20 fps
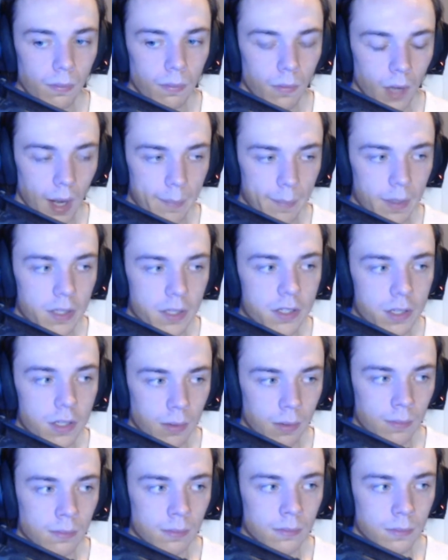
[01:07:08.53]
I'm listening.
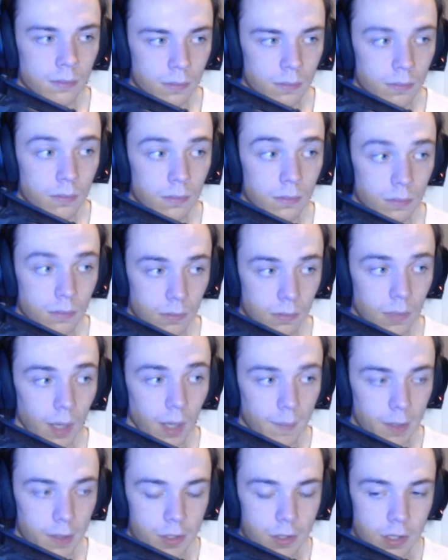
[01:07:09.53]
I'm
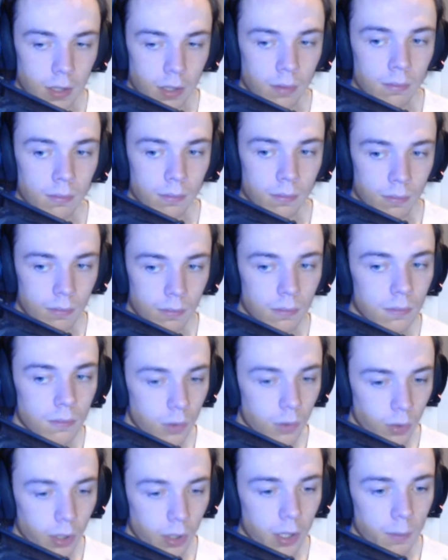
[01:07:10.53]
listening.
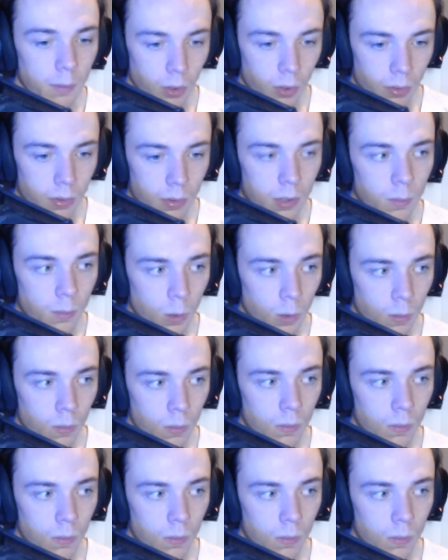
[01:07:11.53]
Go on, keep going, keep going.